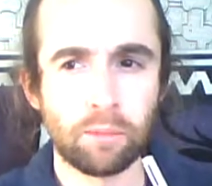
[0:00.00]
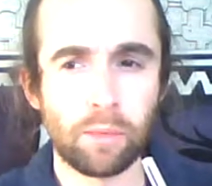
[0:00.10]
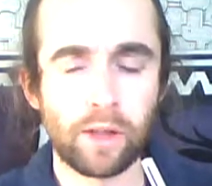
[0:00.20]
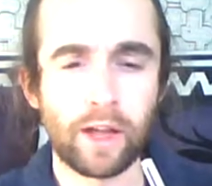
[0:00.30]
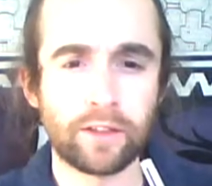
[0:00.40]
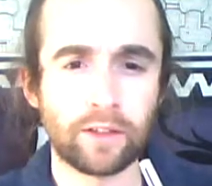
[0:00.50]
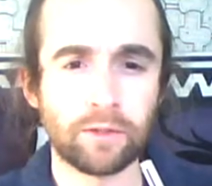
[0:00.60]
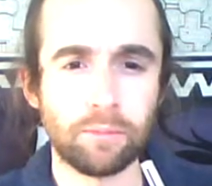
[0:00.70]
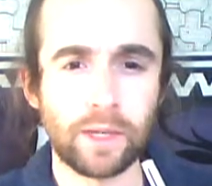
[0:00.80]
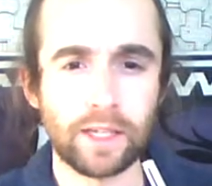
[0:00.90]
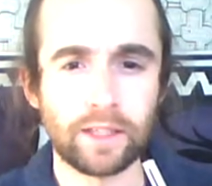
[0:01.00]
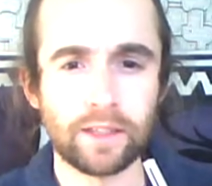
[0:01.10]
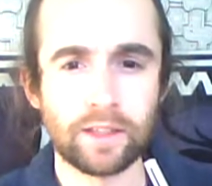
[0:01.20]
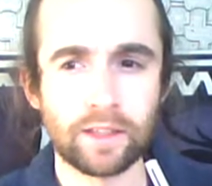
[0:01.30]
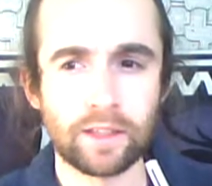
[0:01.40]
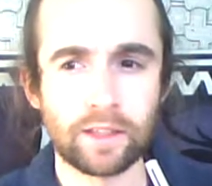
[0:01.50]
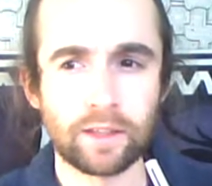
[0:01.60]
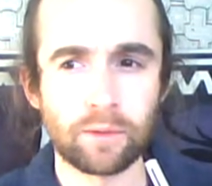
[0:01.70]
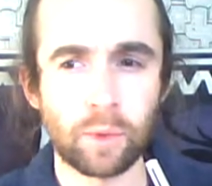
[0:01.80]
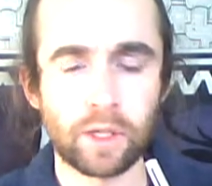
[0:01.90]
but that doesn't mean
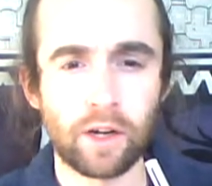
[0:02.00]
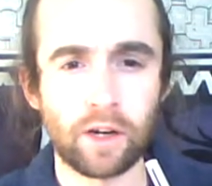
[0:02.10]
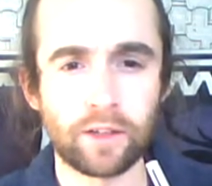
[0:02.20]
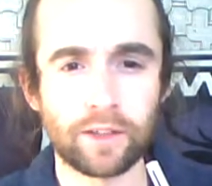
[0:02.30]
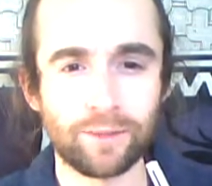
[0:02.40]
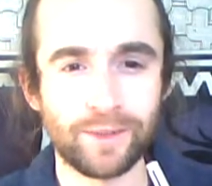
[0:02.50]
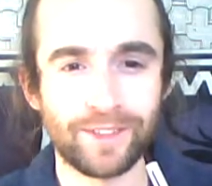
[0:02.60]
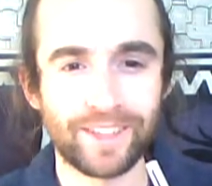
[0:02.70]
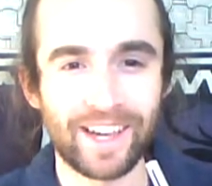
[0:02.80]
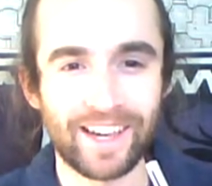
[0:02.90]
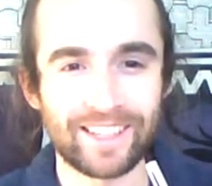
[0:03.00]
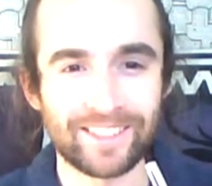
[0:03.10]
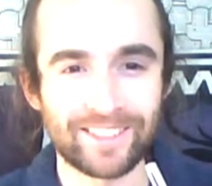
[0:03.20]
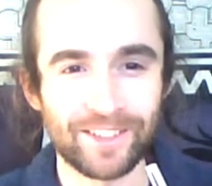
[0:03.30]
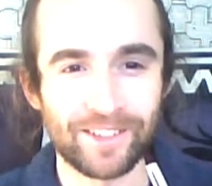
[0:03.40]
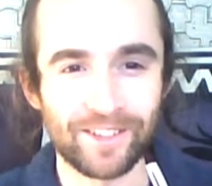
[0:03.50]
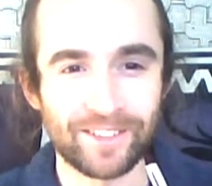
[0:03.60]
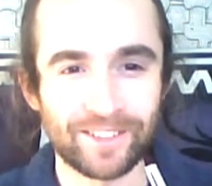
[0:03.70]
we can't communicate truth.